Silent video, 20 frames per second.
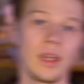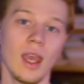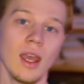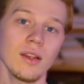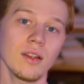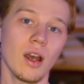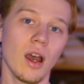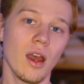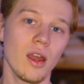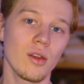
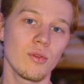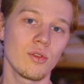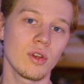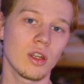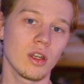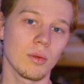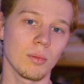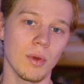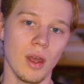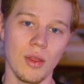Can I
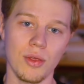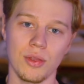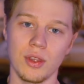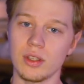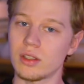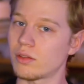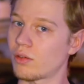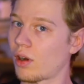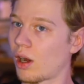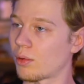recommend
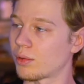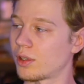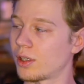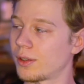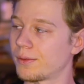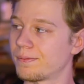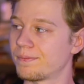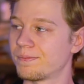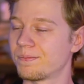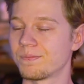this router?
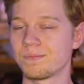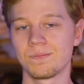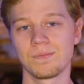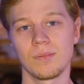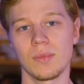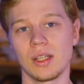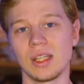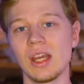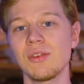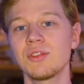
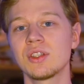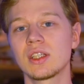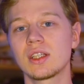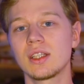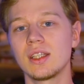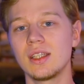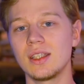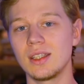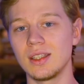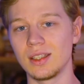
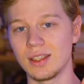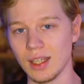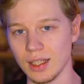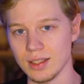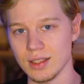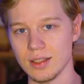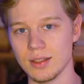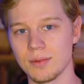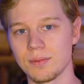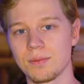Definitely
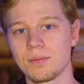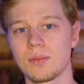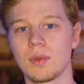yes.